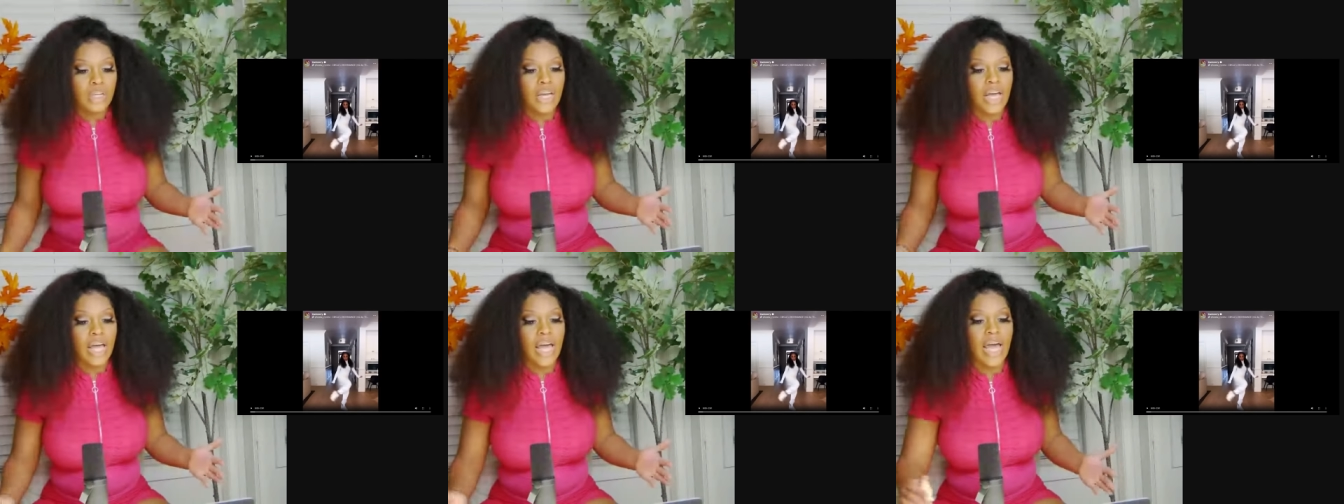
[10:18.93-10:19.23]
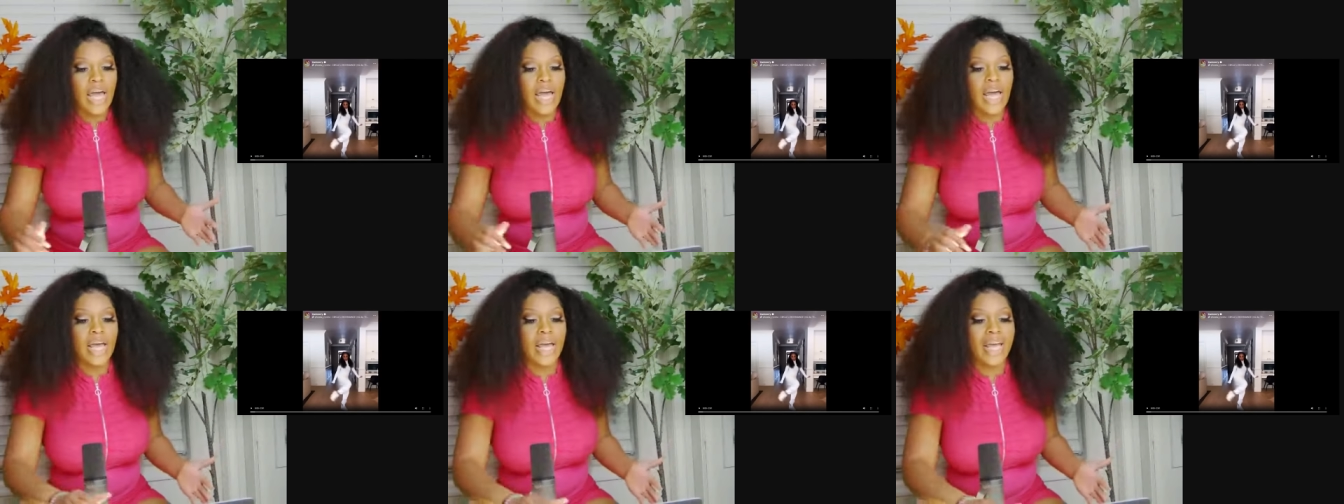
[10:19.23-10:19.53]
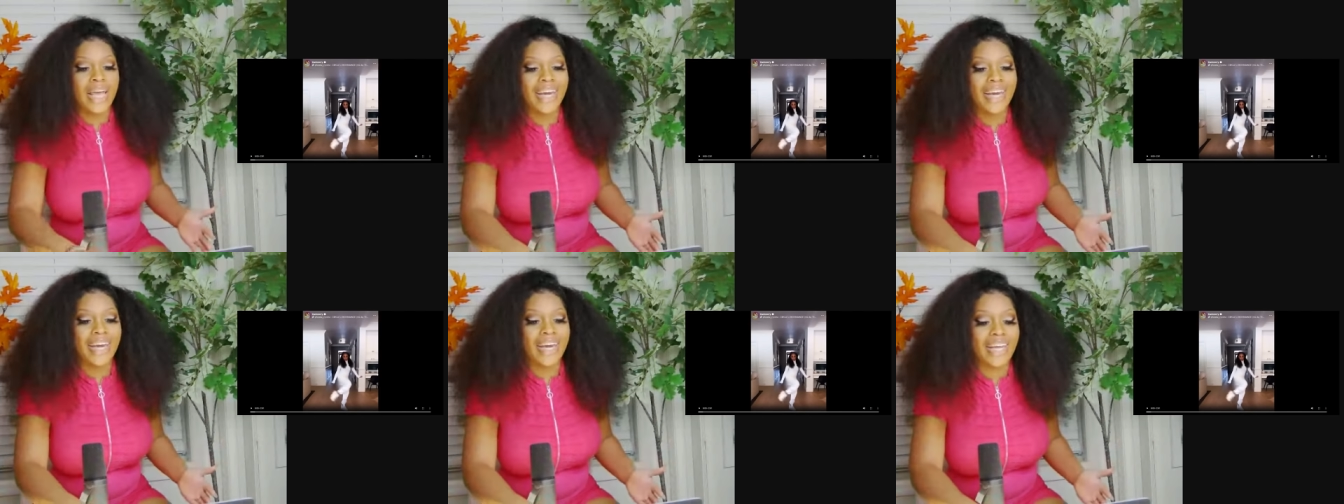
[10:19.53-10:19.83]

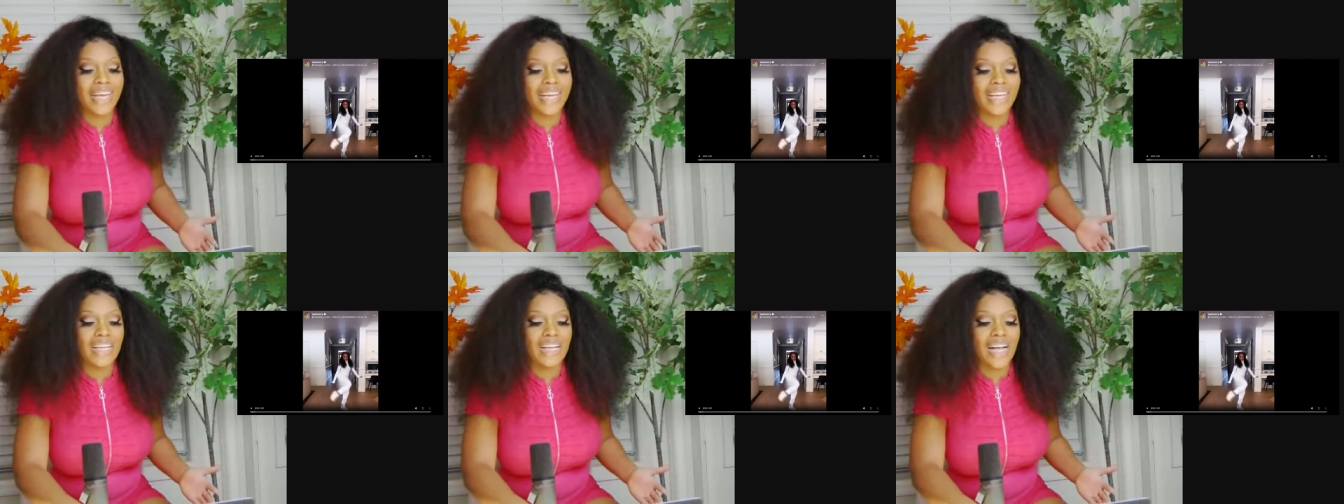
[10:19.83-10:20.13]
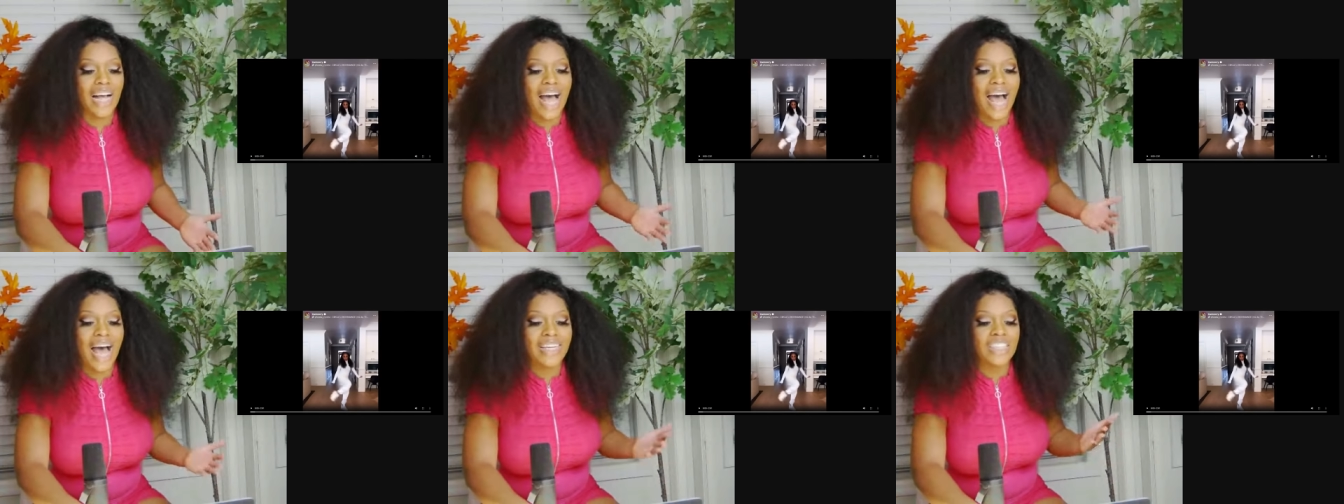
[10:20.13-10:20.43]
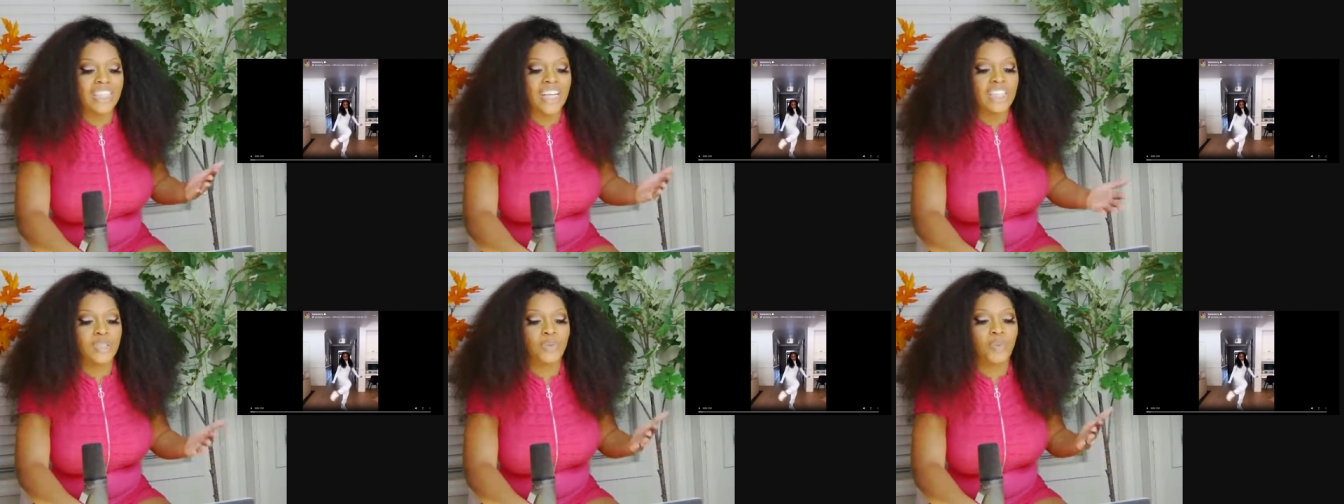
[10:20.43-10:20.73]
And I
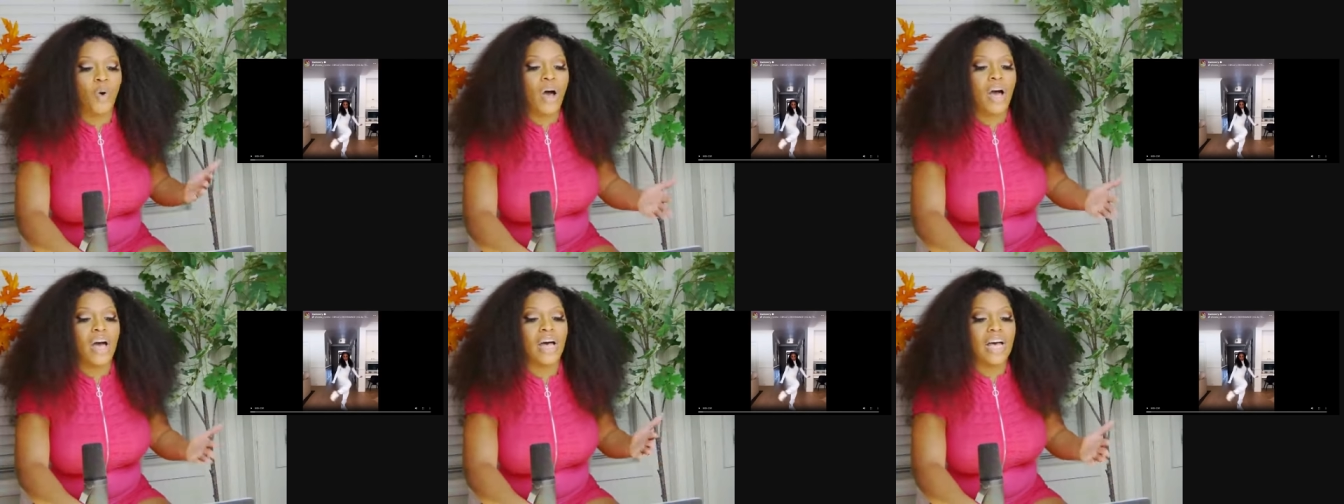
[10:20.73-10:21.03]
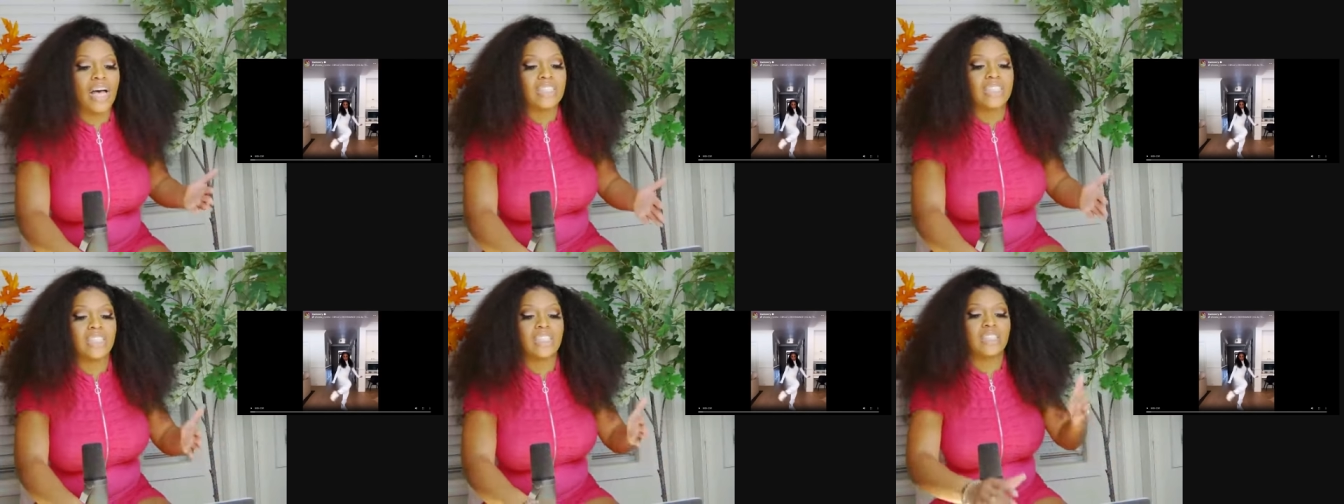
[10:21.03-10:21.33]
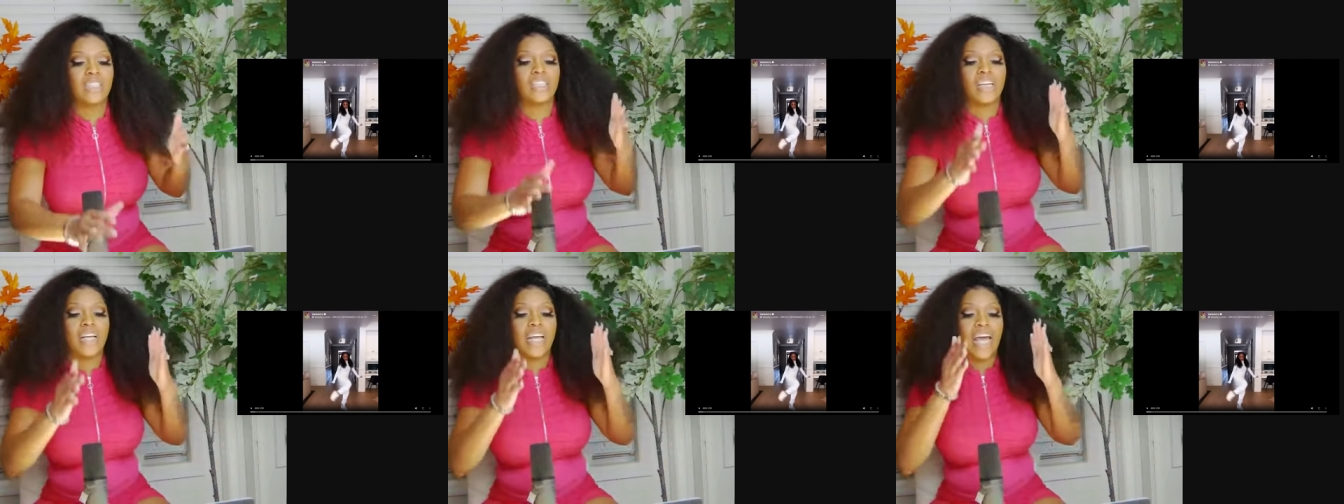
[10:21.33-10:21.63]
just want us to
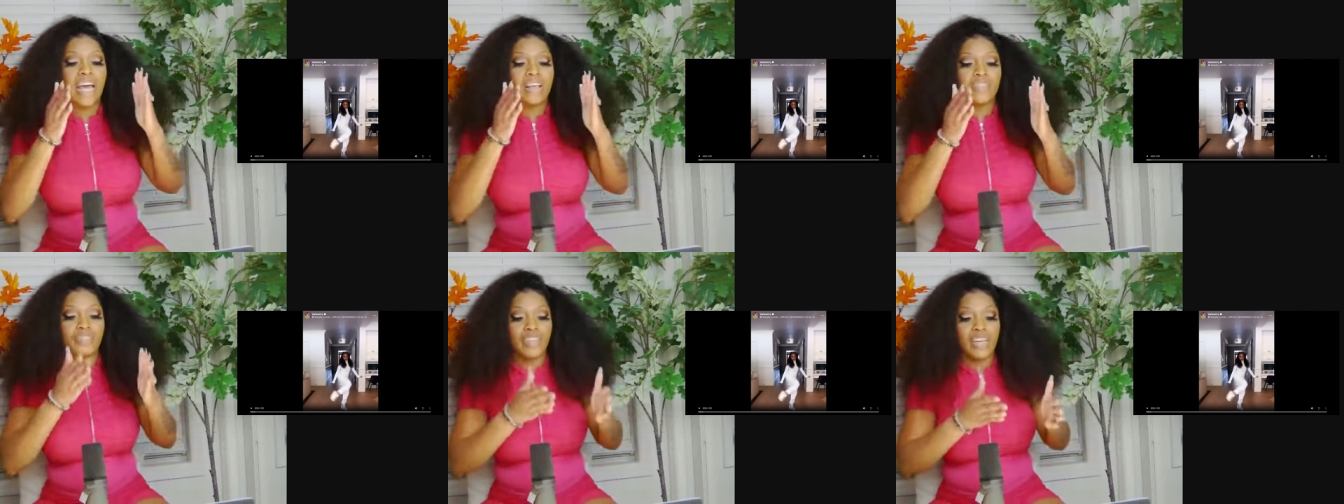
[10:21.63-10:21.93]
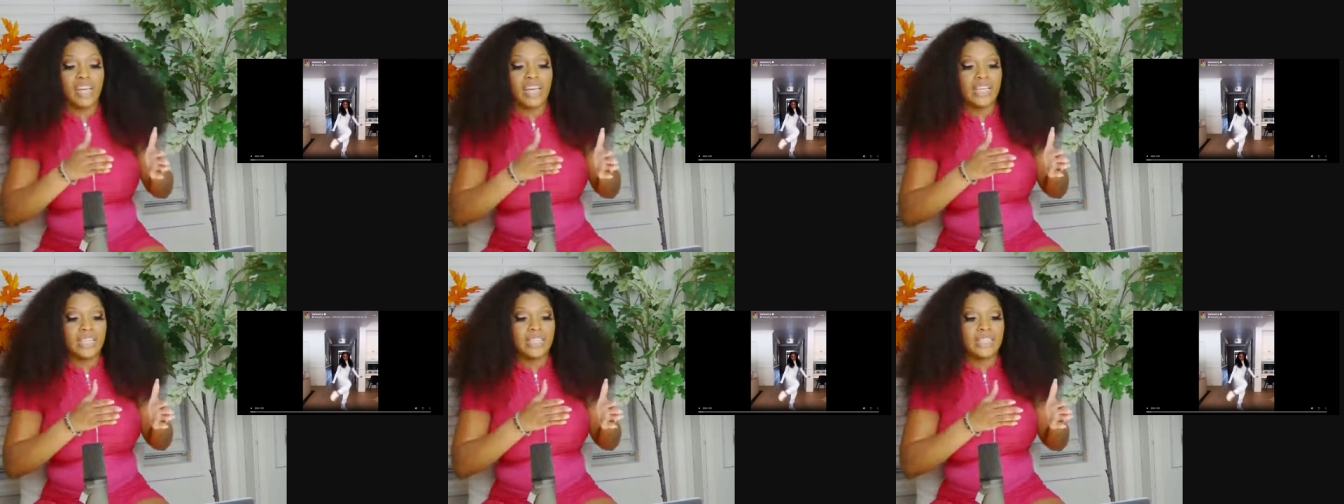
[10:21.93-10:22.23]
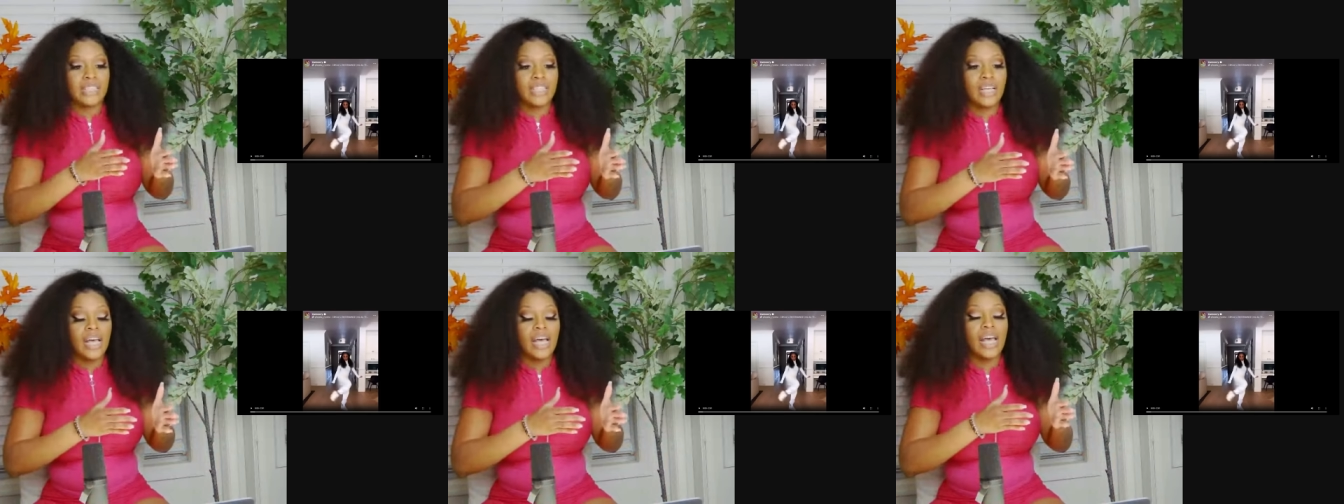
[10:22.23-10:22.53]
look at
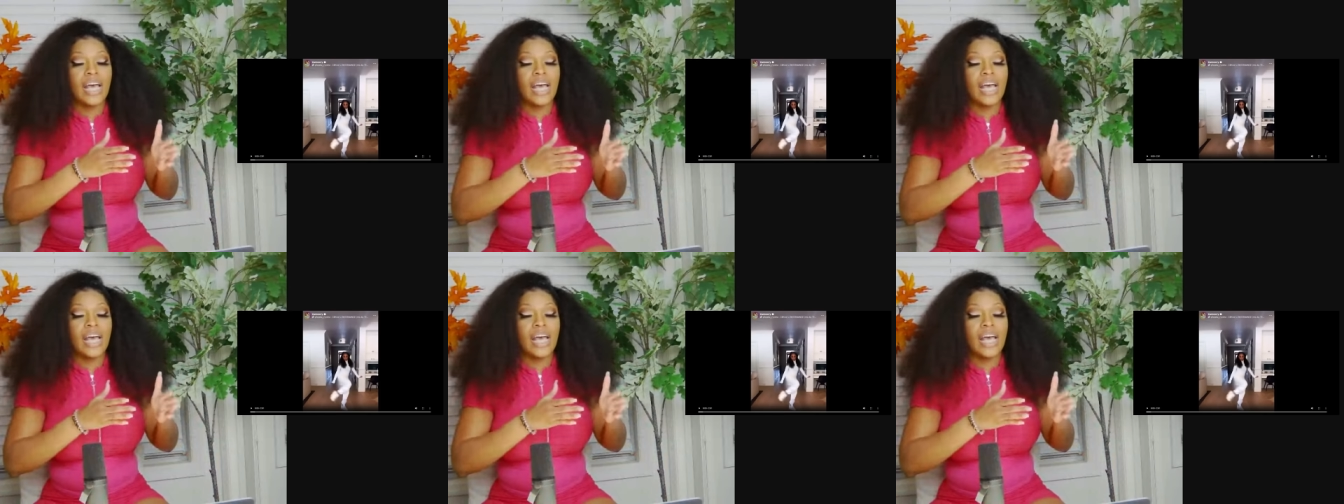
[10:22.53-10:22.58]
this